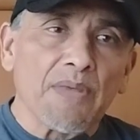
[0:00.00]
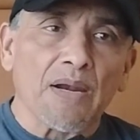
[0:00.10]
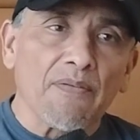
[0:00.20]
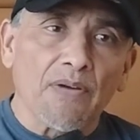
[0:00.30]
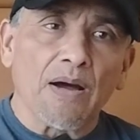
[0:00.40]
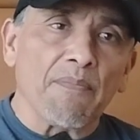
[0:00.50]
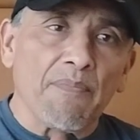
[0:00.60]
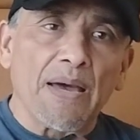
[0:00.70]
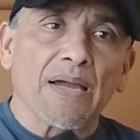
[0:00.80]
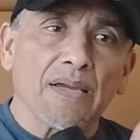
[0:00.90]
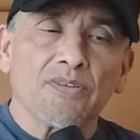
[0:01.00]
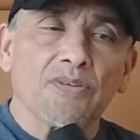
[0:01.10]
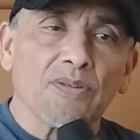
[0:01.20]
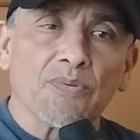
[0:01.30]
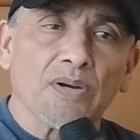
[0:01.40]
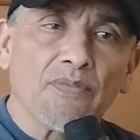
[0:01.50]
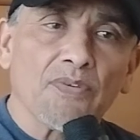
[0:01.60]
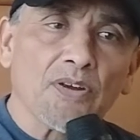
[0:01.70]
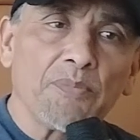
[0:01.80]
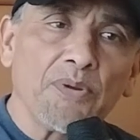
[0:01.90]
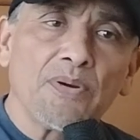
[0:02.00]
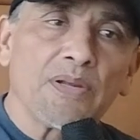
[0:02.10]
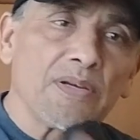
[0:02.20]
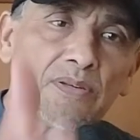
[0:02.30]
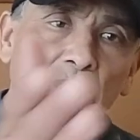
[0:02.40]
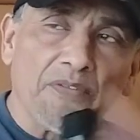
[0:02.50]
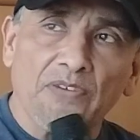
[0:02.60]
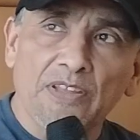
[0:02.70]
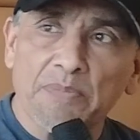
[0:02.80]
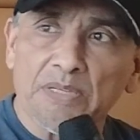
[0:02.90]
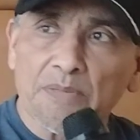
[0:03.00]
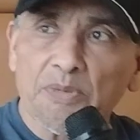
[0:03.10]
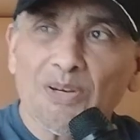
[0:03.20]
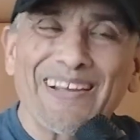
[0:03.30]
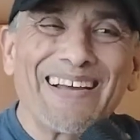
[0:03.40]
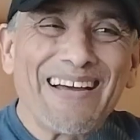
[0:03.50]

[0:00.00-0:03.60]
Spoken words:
that I've gone back into the recovery community, into my faith-based community,